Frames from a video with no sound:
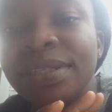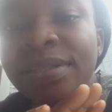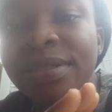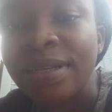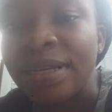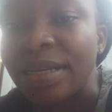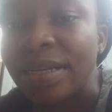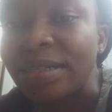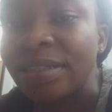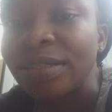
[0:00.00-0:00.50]

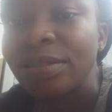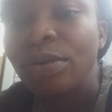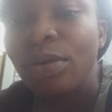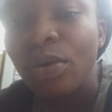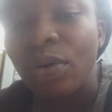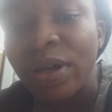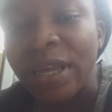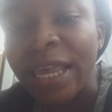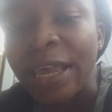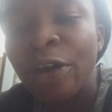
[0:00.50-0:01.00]
seeds.
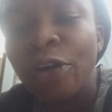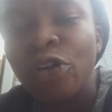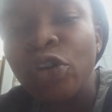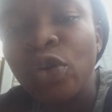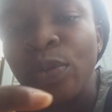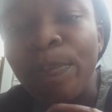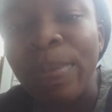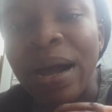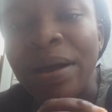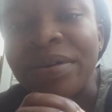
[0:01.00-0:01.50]
Okay,
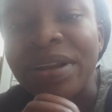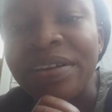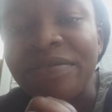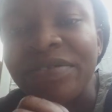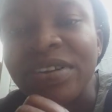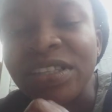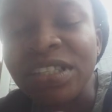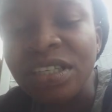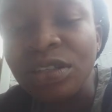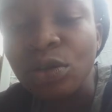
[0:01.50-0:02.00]
you pound
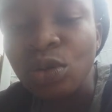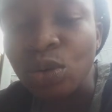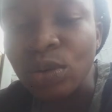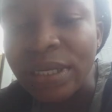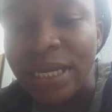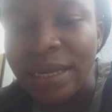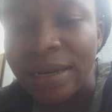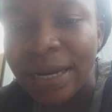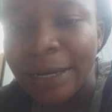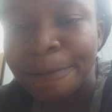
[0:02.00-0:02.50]
everything
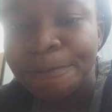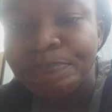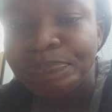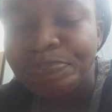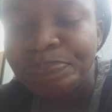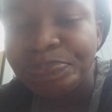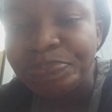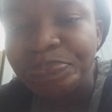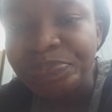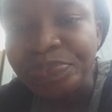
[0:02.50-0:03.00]
together.
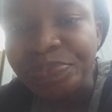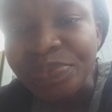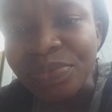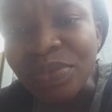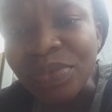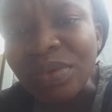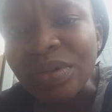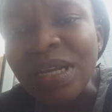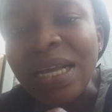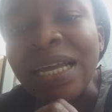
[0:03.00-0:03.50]

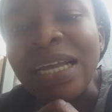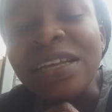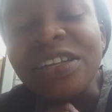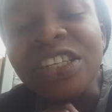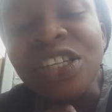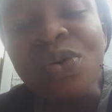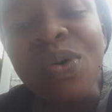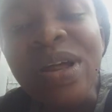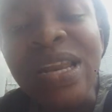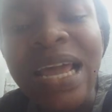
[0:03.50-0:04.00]

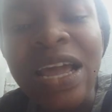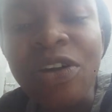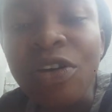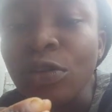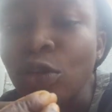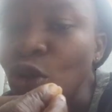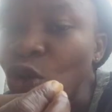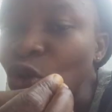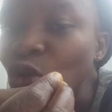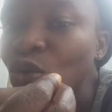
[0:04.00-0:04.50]
The one that you're
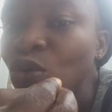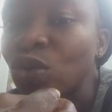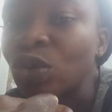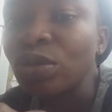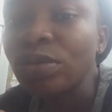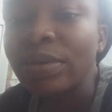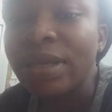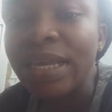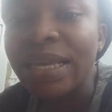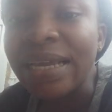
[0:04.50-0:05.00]
going to use
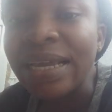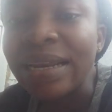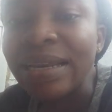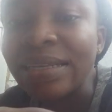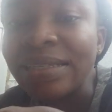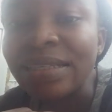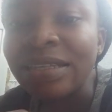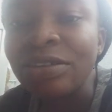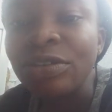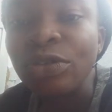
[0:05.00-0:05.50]
in
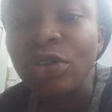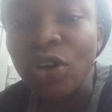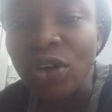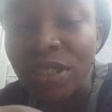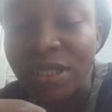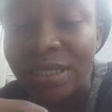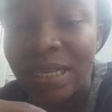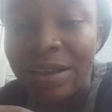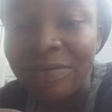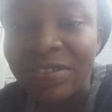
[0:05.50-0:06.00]
cleansing
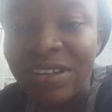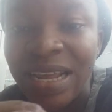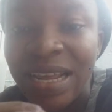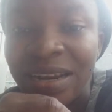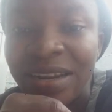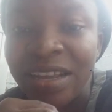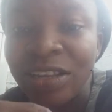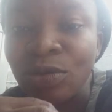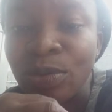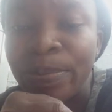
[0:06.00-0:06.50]
yourself, the
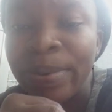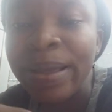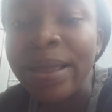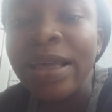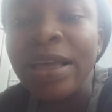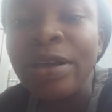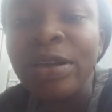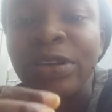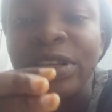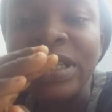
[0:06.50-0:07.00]
alligator pepper,
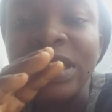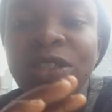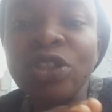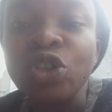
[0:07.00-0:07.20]
it